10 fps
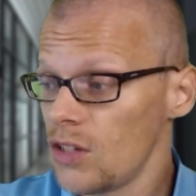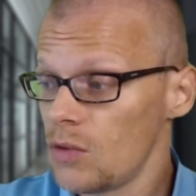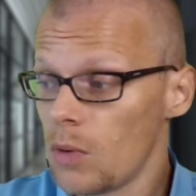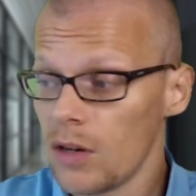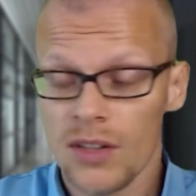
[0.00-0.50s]

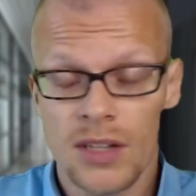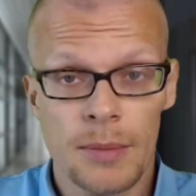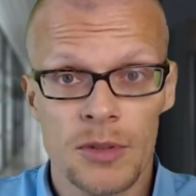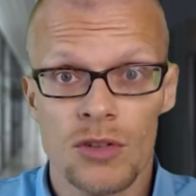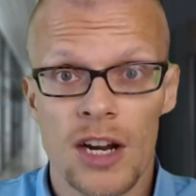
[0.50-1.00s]
is what the
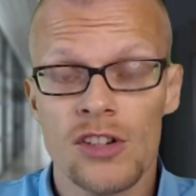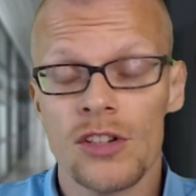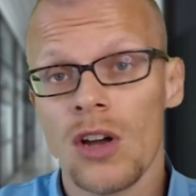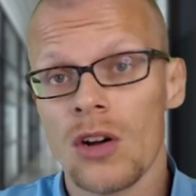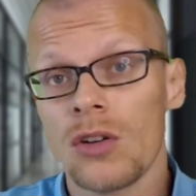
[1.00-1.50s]

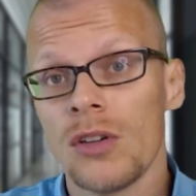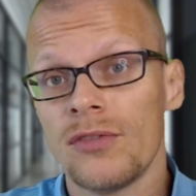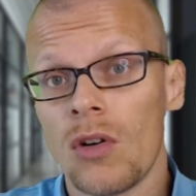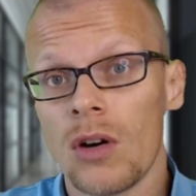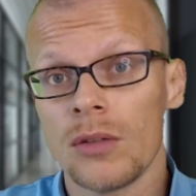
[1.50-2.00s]
demonstrations are good
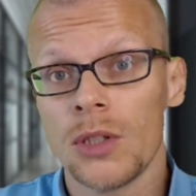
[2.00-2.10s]
for.